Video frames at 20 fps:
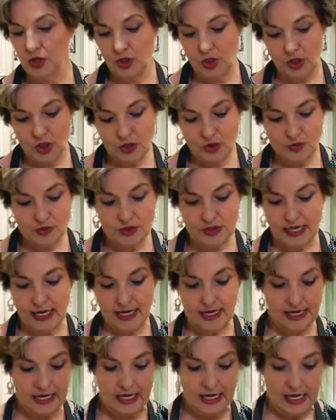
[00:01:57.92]
use
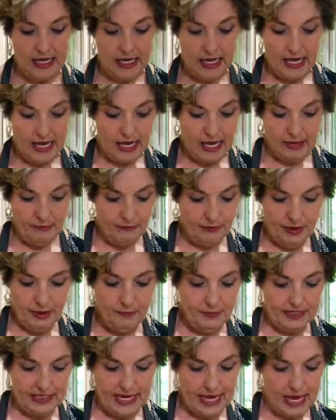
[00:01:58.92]
a
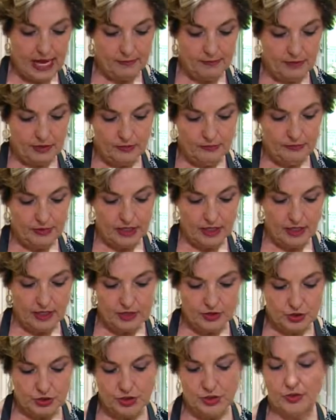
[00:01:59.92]
pippin apple
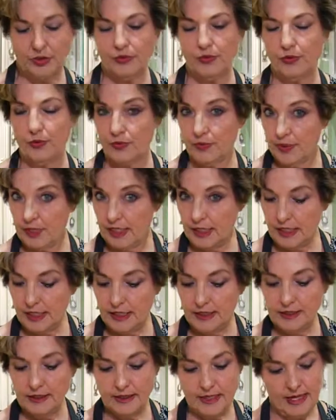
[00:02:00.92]
because they're
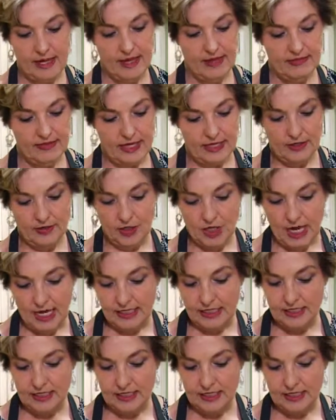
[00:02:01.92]
green, they're not